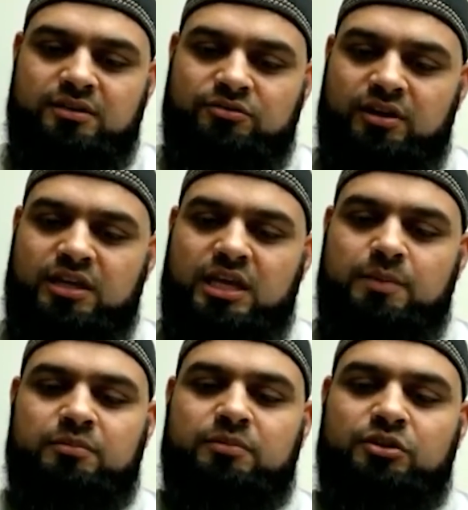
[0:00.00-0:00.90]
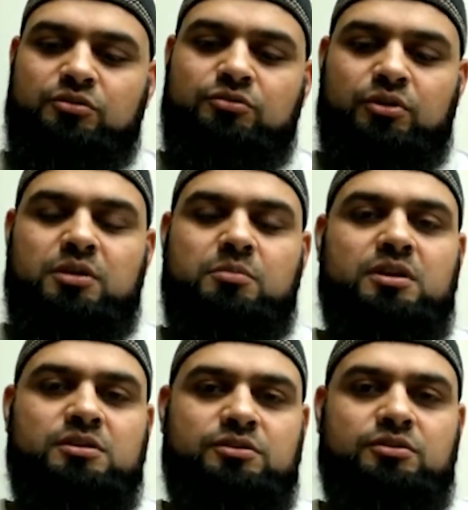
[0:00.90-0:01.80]
Try to keep them to 20
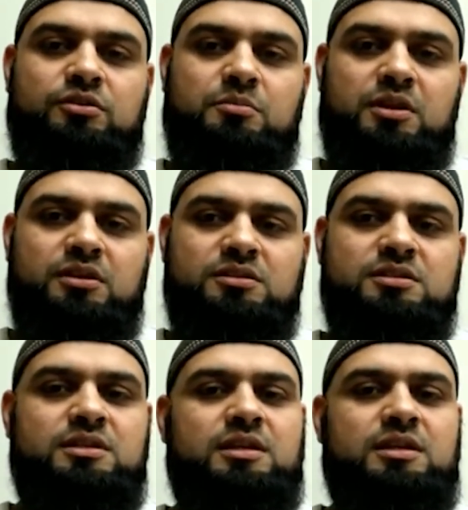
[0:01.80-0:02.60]
minutes, 30 minutes.